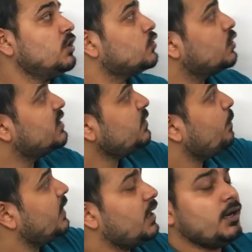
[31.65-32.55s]
So this
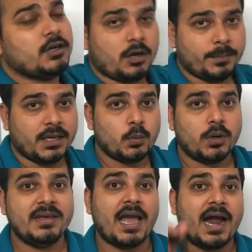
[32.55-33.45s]
particular topic
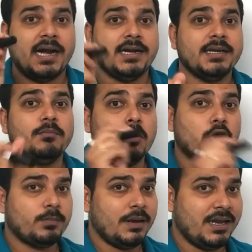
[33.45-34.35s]
will be added in
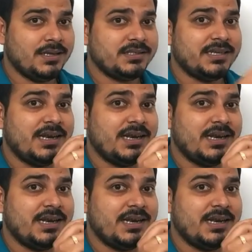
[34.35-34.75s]
both playlist,